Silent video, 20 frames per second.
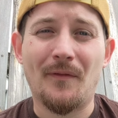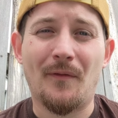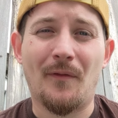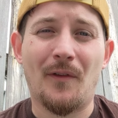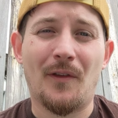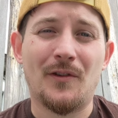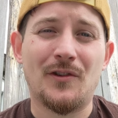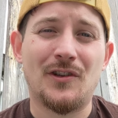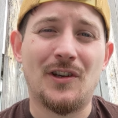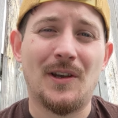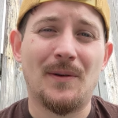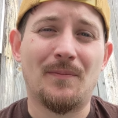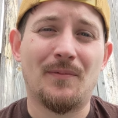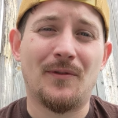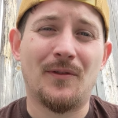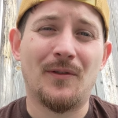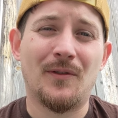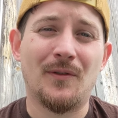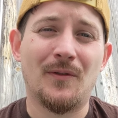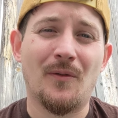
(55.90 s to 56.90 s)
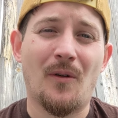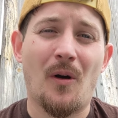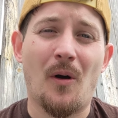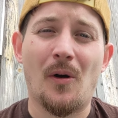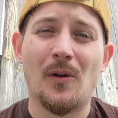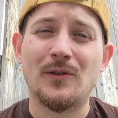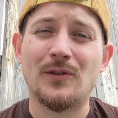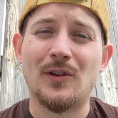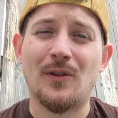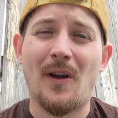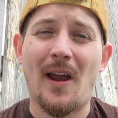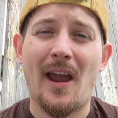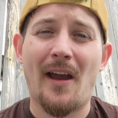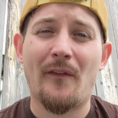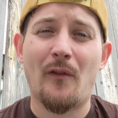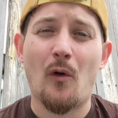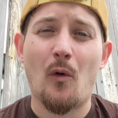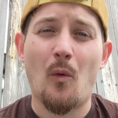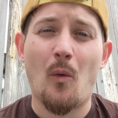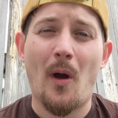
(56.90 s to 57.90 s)
for the sheep to also
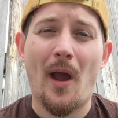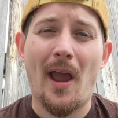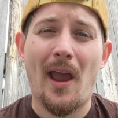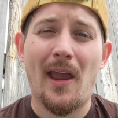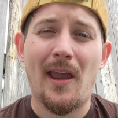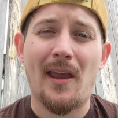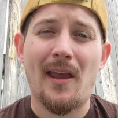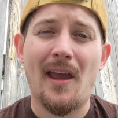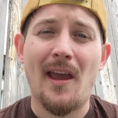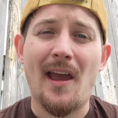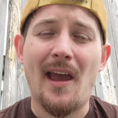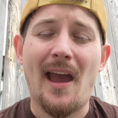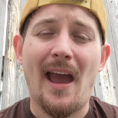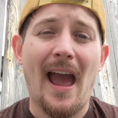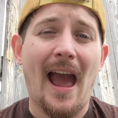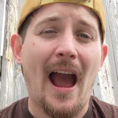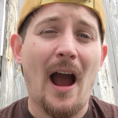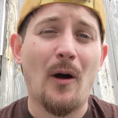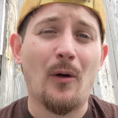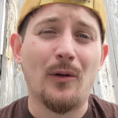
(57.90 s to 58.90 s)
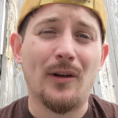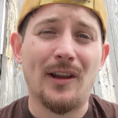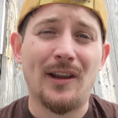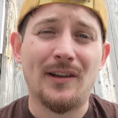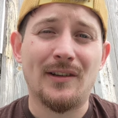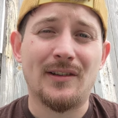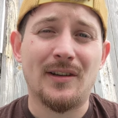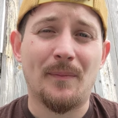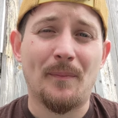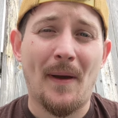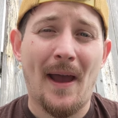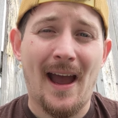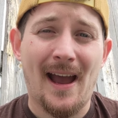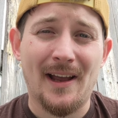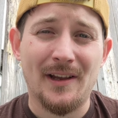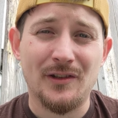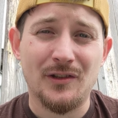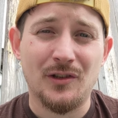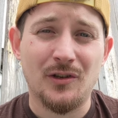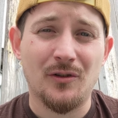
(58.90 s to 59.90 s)
have a way out into
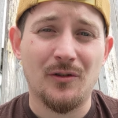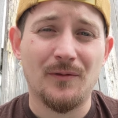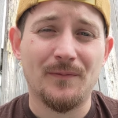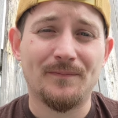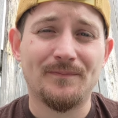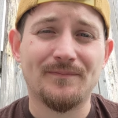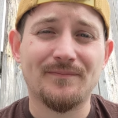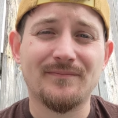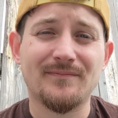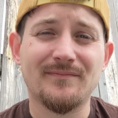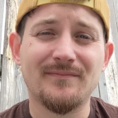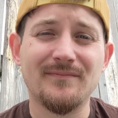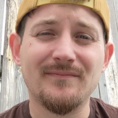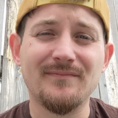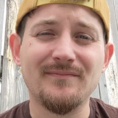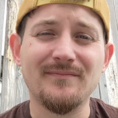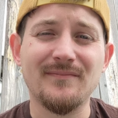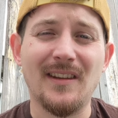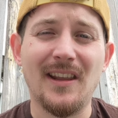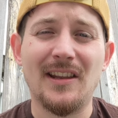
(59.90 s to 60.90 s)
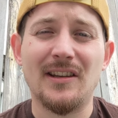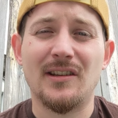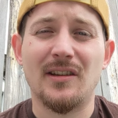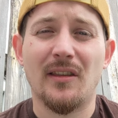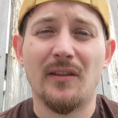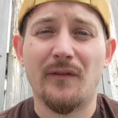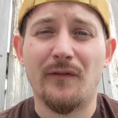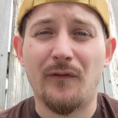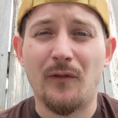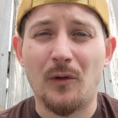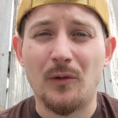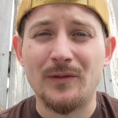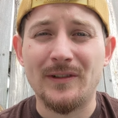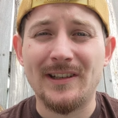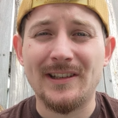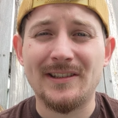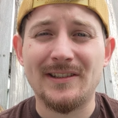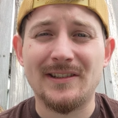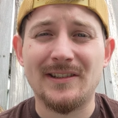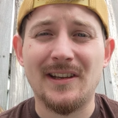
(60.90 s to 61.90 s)
pasture, into the
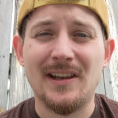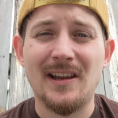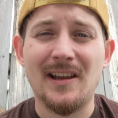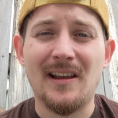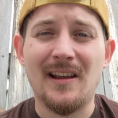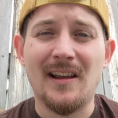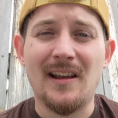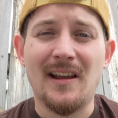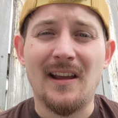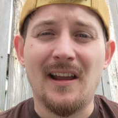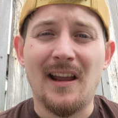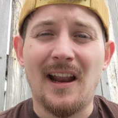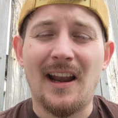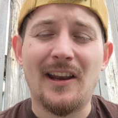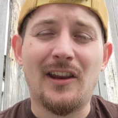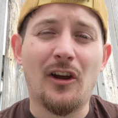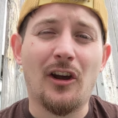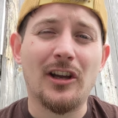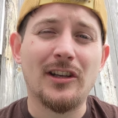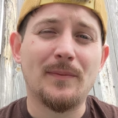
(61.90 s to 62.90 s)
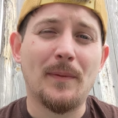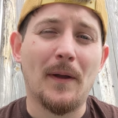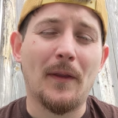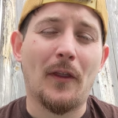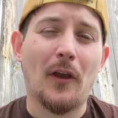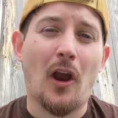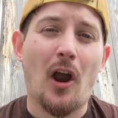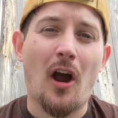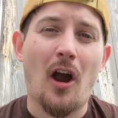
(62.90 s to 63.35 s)
fullness. And he talks about the